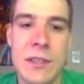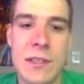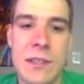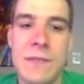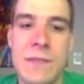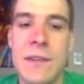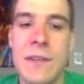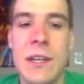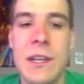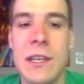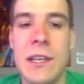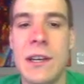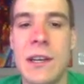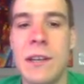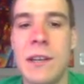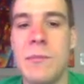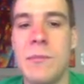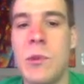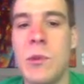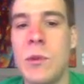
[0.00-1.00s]
It's very
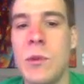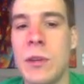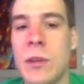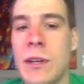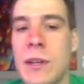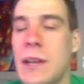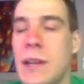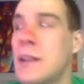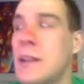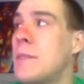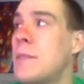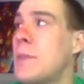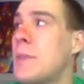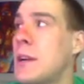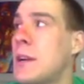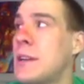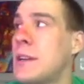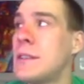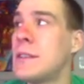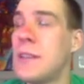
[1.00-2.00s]
non-polar kind of
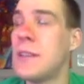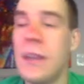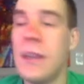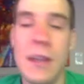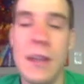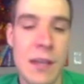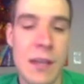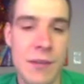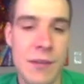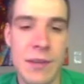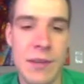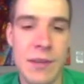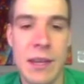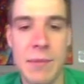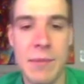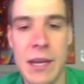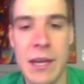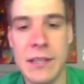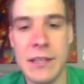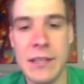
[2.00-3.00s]
bonds. If we
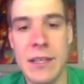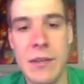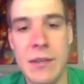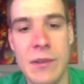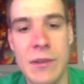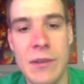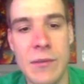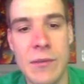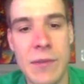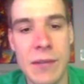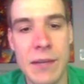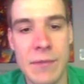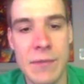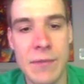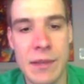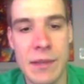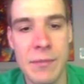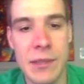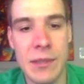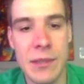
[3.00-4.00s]
think back to Unit 1
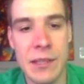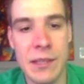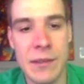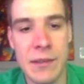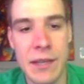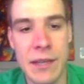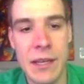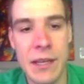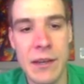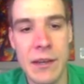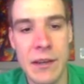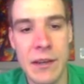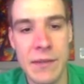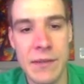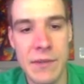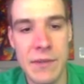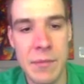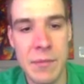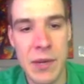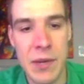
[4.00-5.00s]
with the polarity
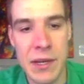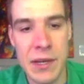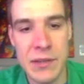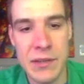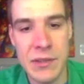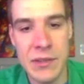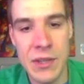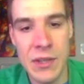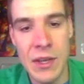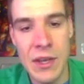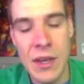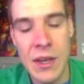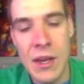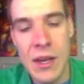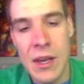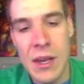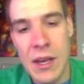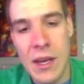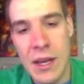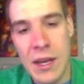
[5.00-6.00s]
of the bonds,
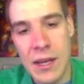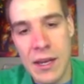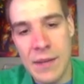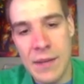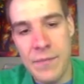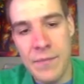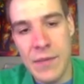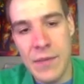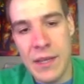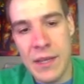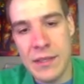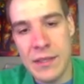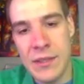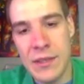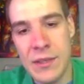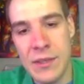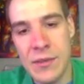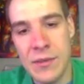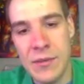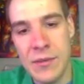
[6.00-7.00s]
and
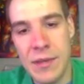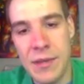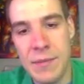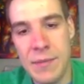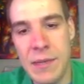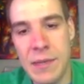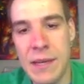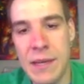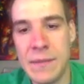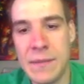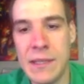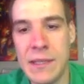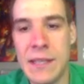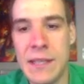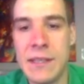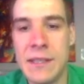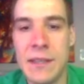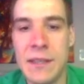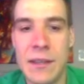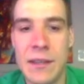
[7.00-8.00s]
so it becomes
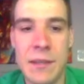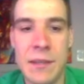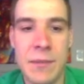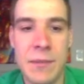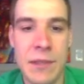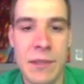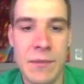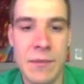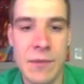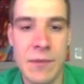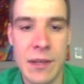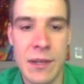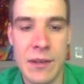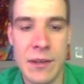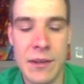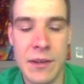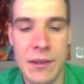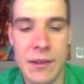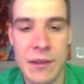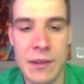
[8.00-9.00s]
less soluble in water
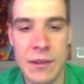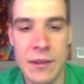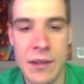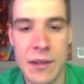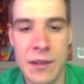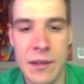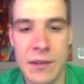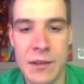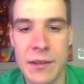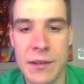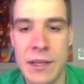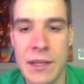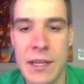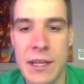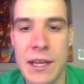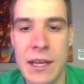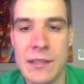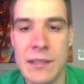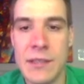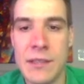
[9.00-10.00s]
the longer it
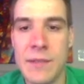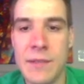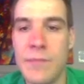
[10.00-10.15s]
gets.